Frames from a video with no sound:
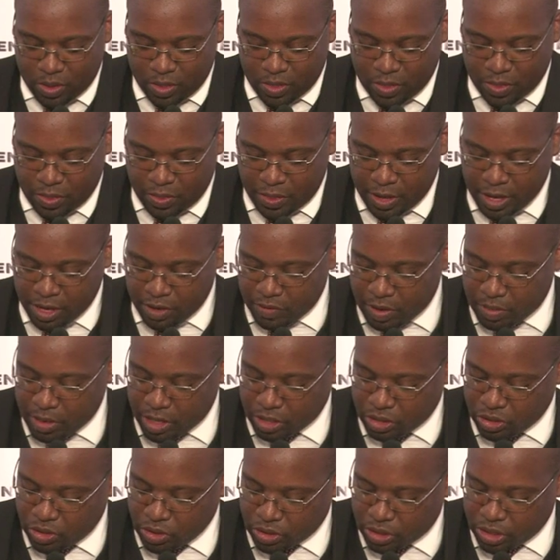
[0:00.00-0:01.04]
Thank you very
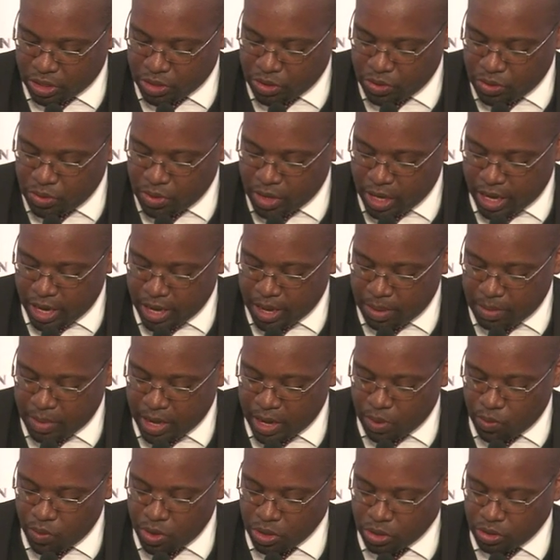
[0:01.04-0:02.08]
much, Dr. Noor.
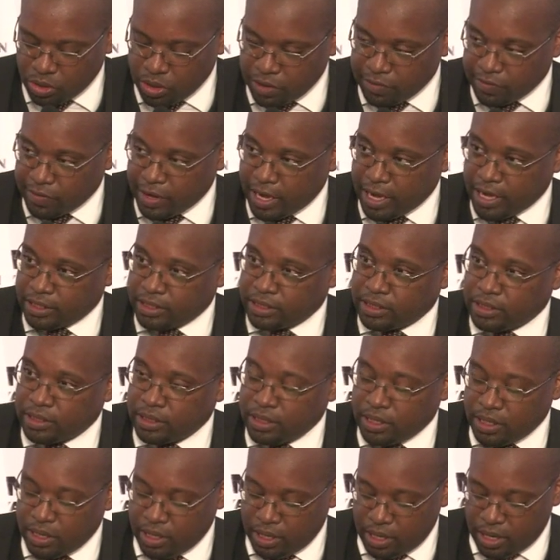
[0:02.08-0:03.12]
I want to
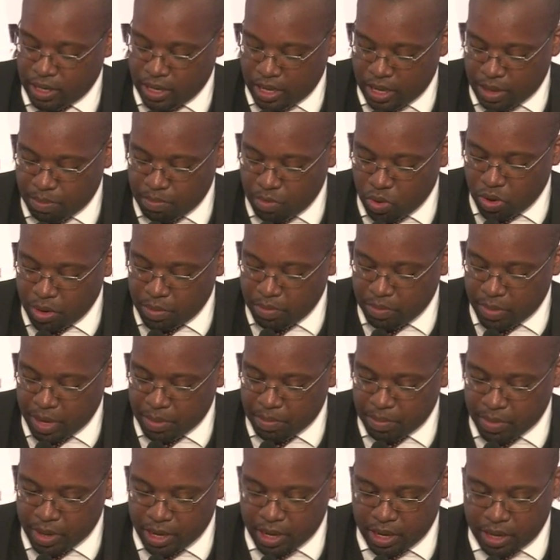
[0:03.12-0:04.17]
invite a board
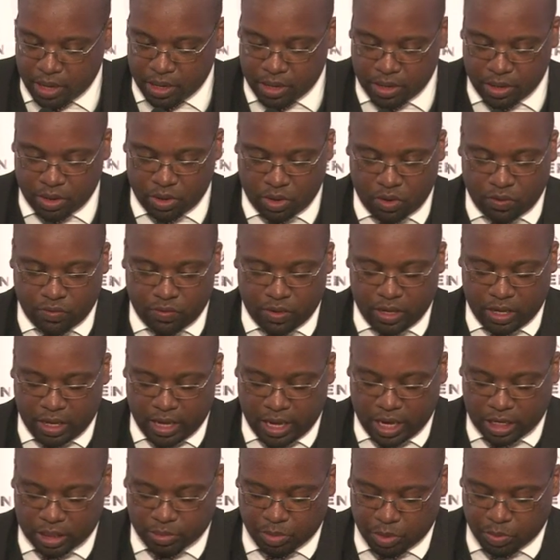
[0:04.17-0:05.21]
member of the
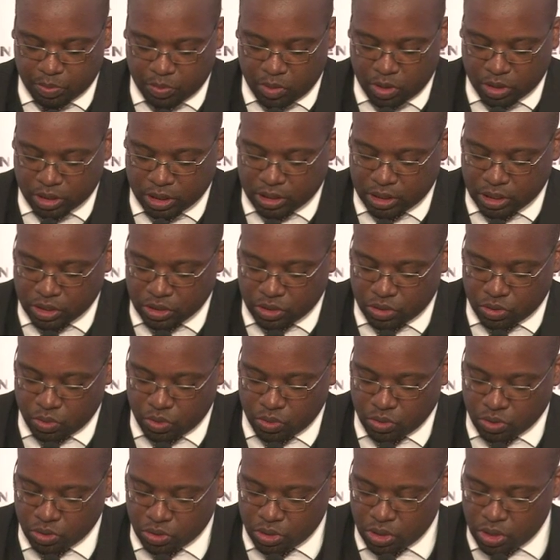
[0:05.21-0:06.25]
Export Processing
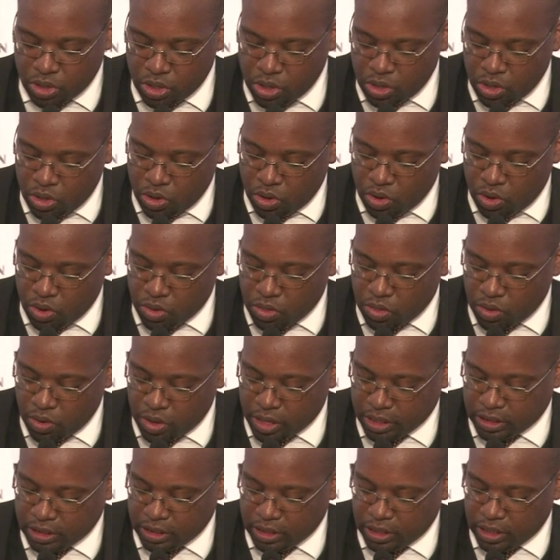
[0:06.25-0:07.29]
Zones
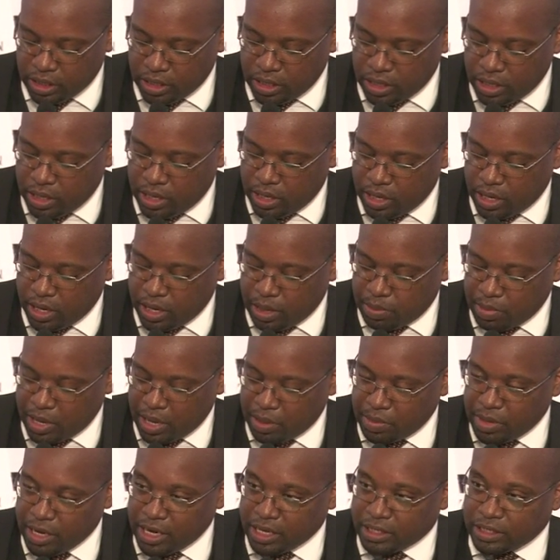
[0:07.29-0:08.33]
Authority,
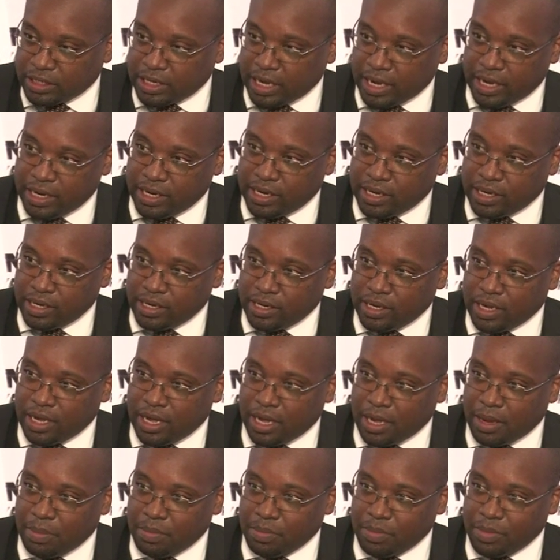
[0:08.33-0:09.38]
Amina Said.
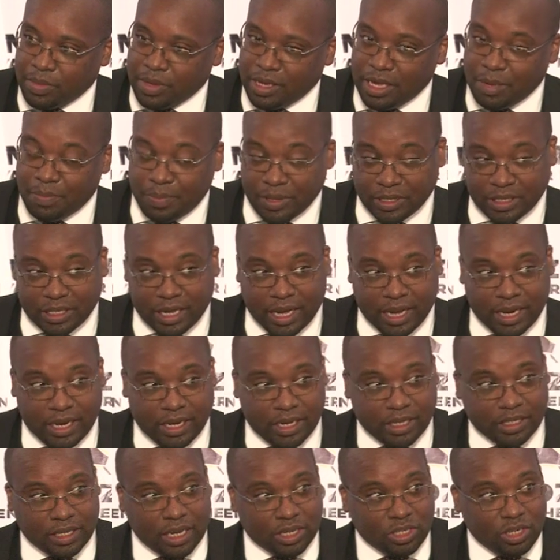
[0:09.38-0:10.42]
EPZ
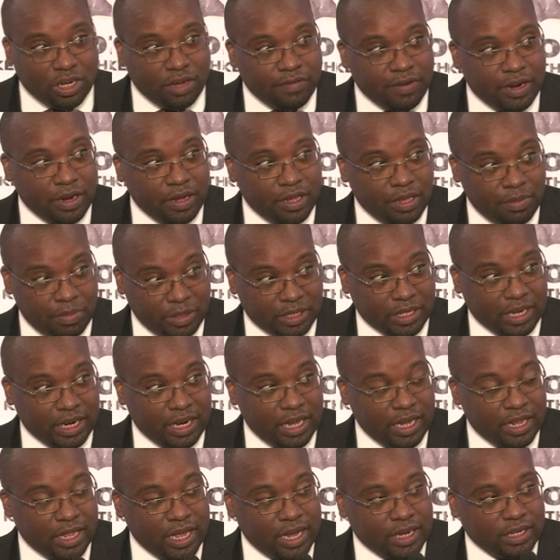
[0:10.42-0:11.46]
is actually EPZ
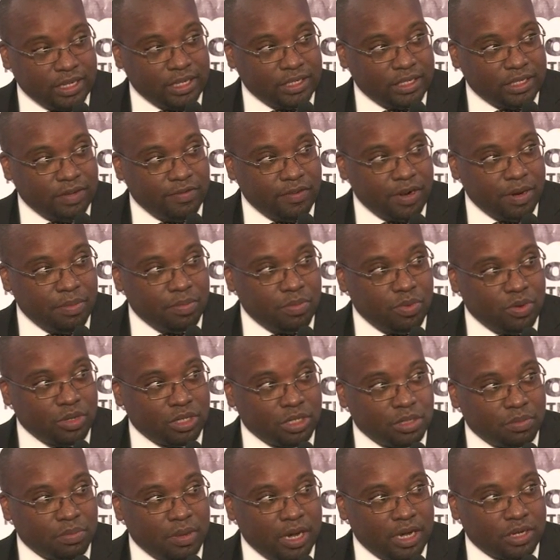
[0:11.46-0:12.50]
Day, that is a very
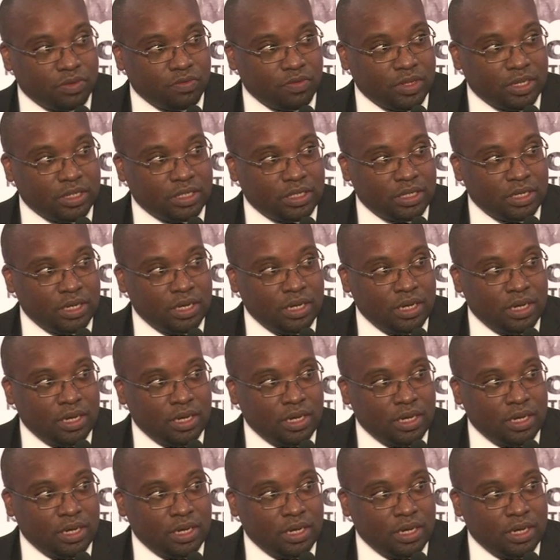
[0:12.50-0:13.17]
important part of this,